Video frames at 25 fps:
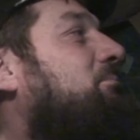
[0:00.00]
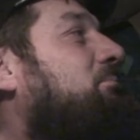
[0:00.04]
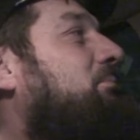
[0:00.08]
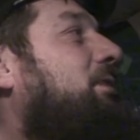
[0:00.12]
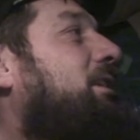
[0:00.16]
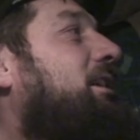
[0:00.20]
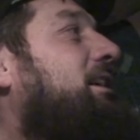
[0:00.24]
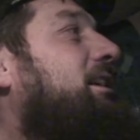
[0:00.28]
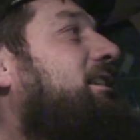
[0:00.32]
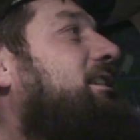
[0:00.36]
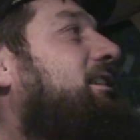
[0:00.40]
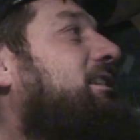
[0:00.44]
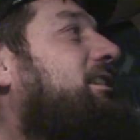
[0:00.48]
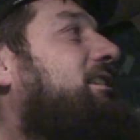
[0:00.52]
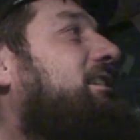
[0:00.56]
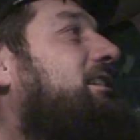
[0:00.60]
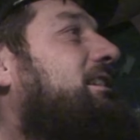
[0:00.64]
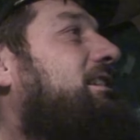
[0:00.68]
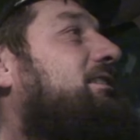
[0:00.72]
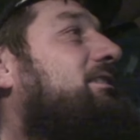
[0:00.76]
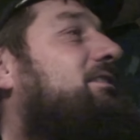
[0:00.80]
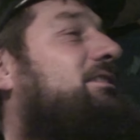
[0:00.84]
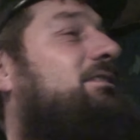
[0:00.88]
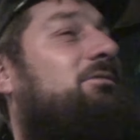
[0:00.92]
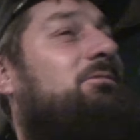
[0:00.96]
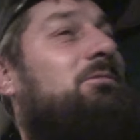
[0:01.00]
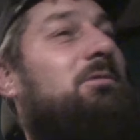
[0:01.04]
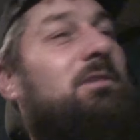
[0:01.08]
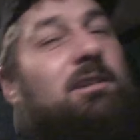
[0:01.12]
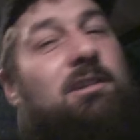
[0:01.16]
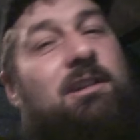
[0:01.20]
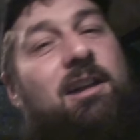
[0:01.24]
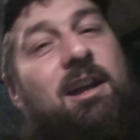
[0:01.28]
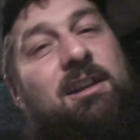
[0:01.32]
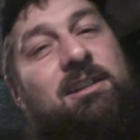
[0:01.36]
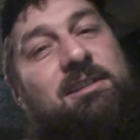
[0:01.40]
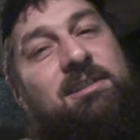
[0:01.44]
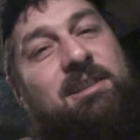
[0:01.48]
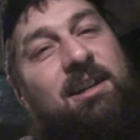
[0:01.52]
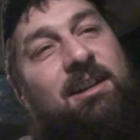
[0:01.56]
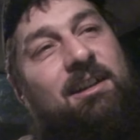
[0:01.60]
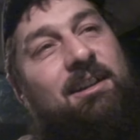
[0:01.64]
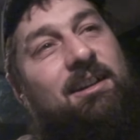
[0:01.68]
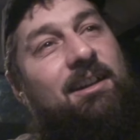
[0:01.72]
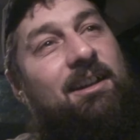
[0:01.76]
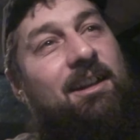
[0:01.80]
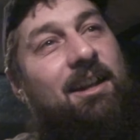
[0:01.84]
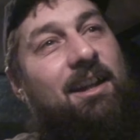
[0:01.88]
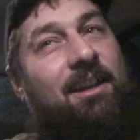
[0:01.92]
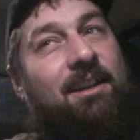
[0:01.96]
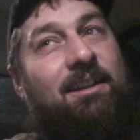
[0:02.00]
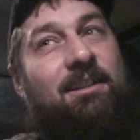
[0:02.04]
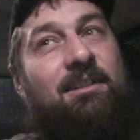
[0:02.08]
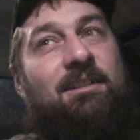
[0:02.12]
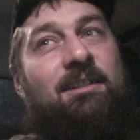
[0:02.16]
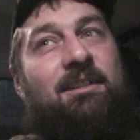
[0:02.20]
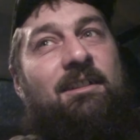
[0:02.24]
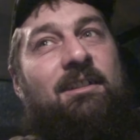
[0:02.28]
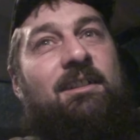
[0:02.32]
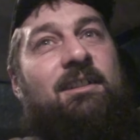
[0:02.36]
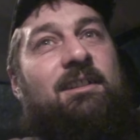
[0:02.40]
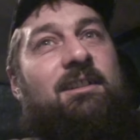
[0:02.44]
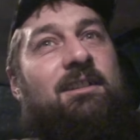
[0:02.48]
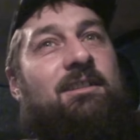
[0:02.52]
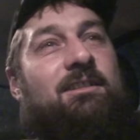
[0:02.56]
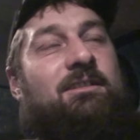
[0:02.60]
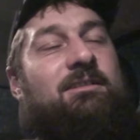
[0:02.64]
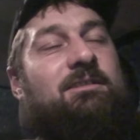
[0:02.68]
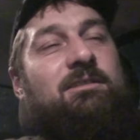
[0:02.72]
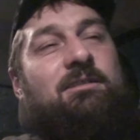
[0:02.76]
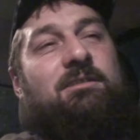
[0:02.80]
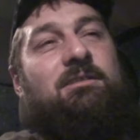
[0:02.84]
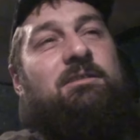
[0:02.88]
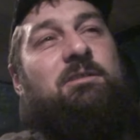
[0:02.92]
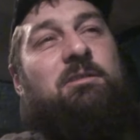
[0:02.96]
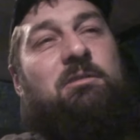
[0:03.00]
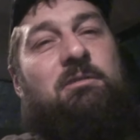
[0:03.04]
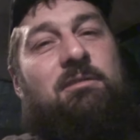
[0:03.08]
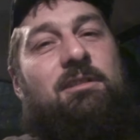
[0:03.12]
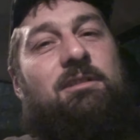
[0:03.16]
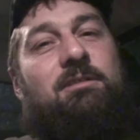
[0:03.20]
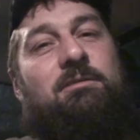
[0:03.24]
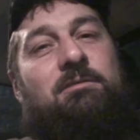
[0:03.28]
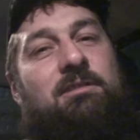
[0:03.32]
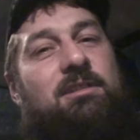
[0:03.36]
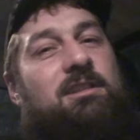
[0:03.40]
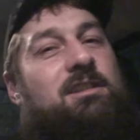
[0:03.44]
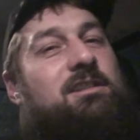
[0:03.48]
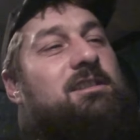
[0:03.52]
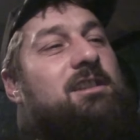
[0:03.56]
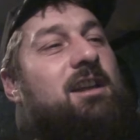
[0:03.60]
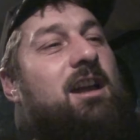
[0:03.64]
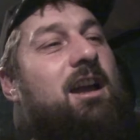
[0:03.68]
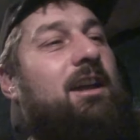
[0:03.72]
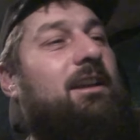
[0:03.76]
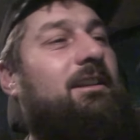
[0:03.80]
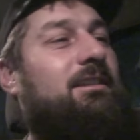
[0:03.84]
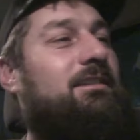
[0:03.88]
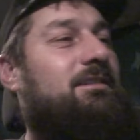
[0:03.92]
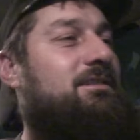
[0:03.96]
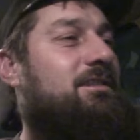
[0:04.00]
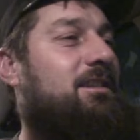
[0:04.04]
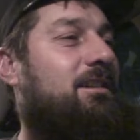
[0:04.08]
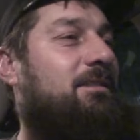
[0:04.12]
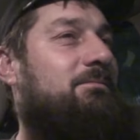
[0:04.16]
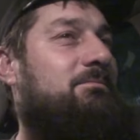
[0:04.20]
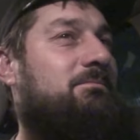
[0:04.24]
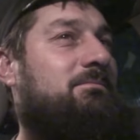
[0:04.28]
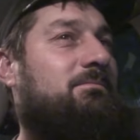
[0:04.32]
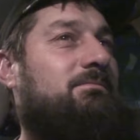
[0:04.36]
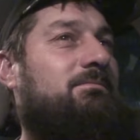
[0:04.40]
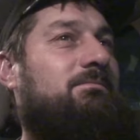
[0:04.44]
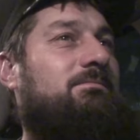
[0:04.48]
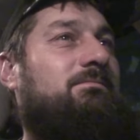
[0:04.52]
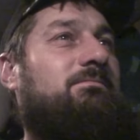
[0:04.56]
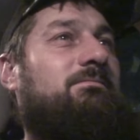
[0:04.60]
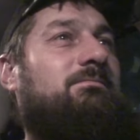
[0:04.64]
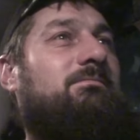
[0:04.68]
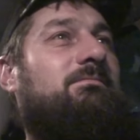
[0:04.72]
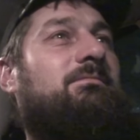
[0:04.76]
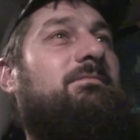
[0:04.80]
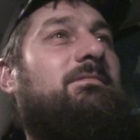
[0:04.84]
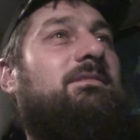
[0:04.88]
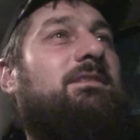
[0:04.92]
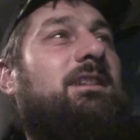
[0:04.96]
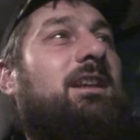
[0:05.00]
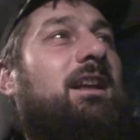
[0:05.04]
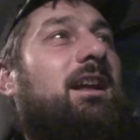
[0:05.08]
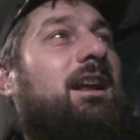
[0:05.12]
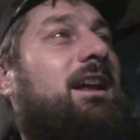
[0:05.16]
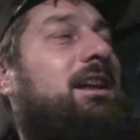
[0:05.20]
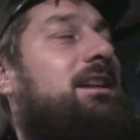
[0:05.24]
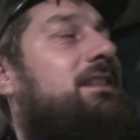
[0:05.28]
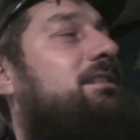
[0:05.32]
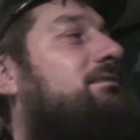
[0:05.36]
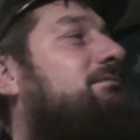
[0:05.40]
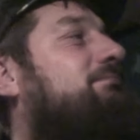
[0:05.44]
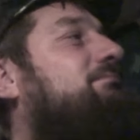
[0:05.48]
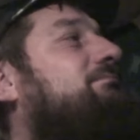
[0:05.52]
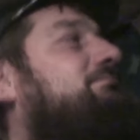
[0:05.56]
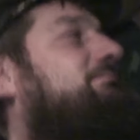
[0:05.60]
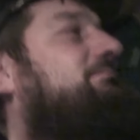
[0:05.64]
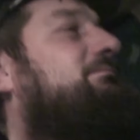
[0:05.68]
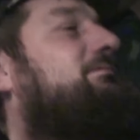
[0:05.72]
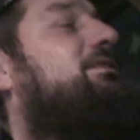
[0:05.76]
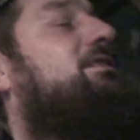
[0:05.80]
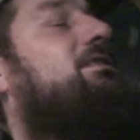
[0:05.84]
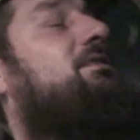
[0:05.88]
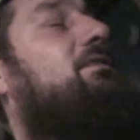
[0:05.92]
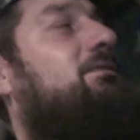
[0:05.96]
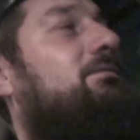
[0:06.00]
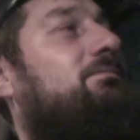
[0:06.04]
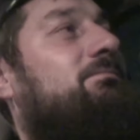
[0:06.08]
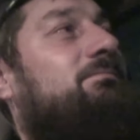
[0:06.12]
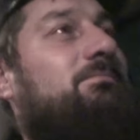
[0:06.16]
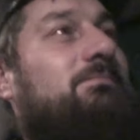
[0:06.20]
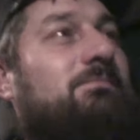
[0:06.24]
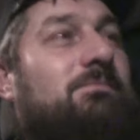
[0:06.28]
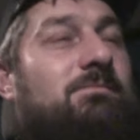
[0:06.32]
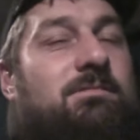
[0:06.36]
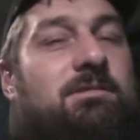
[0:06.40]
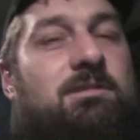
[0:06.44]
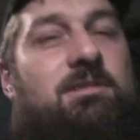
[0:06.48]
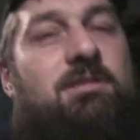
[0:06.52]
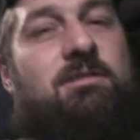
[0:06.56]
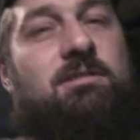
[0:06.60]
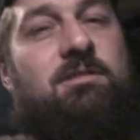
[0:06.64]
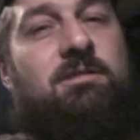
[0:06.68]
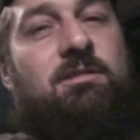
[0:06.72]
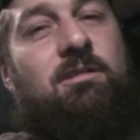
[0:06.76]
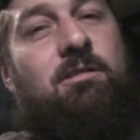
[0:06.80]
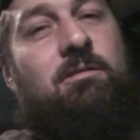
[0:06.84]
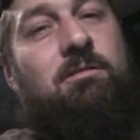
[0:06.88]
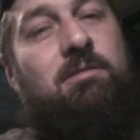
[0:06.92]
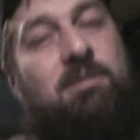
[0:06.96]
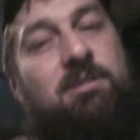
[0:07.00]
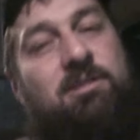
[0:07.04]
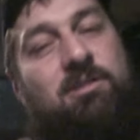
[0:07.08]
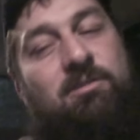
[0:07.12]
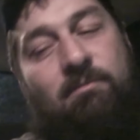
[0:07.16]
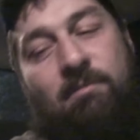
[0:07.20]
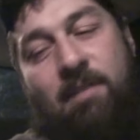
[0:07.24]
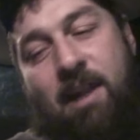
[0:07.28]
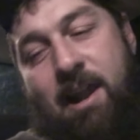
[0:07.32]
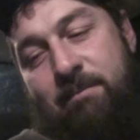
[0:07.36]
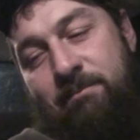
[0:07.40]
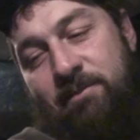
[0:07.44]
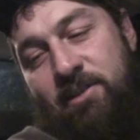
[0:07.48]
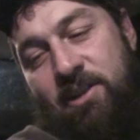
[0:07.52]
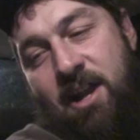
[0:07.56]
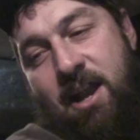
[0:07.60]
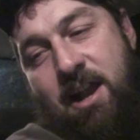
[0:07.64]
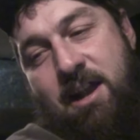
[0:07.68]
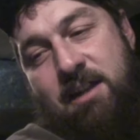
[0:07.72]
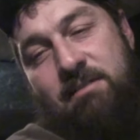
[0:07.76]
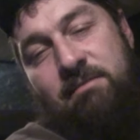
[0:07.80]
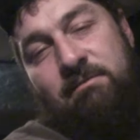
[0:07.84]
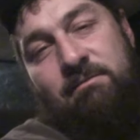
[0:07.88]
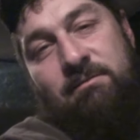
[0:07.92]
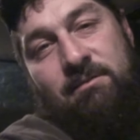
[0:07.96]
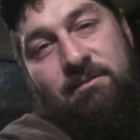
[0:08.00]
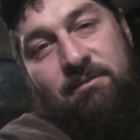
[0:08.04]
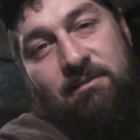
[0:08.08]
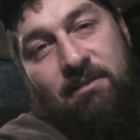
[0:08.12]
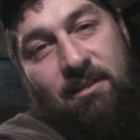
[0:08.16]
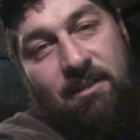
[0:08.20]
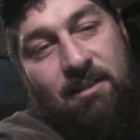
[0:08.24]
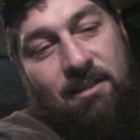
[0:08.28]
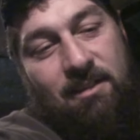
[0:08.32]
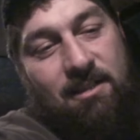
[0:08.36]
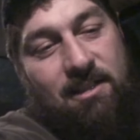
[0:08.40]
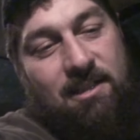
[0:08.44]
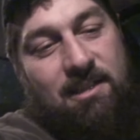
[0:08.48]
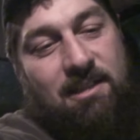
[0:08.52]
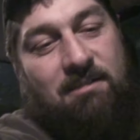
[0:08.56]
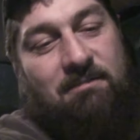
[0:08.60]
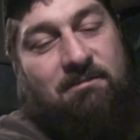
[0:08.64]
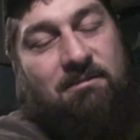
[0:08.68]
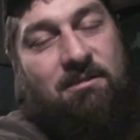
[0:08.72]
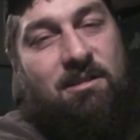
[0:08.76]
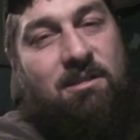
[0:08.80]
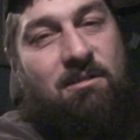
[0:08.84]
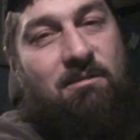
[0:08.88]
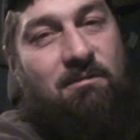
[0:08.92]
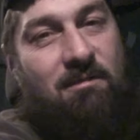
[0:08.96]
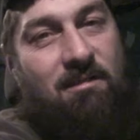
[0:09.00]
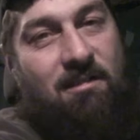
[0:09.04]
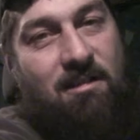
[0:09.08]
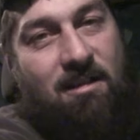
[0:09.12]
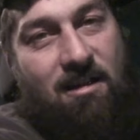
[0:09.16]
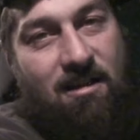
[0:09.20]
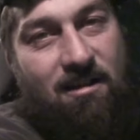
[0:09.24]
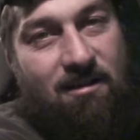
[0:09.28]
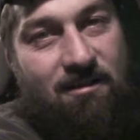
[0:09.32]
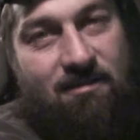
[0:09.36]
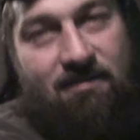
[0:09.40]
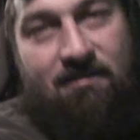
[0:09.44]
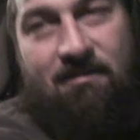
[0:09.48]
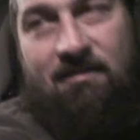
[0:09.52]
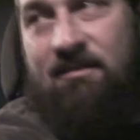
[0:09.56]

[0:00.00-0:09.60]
But uh, we'll cut his hair tonight. We'll do a little design or something. Right? So let's go to this ramshackle and see what's going on.